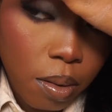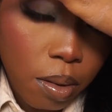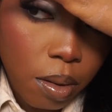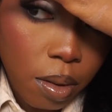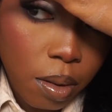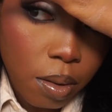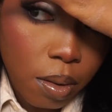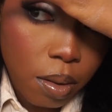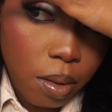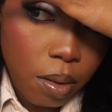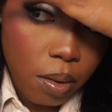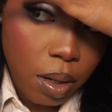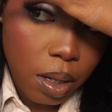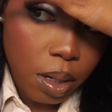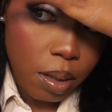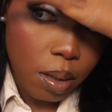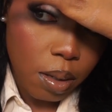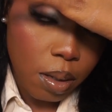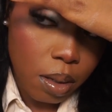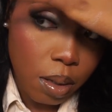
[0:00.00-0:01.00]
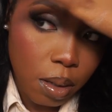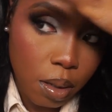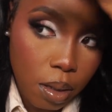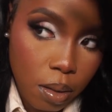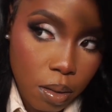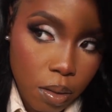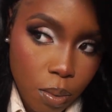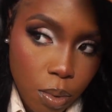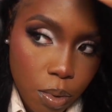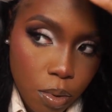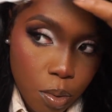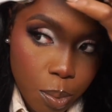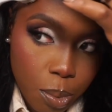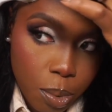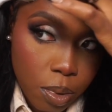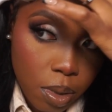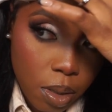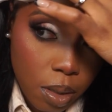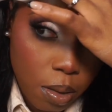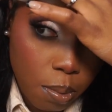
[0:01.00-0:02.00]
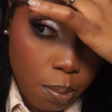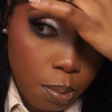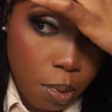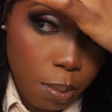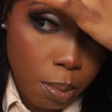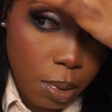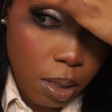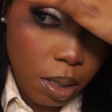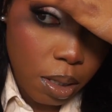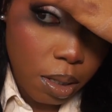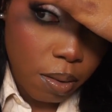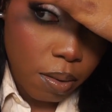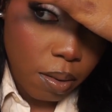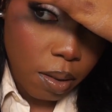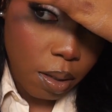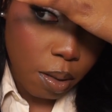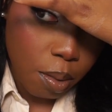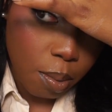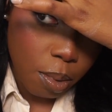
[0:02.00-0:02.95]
crazy, right? And I didn't want to put any baby hairs here,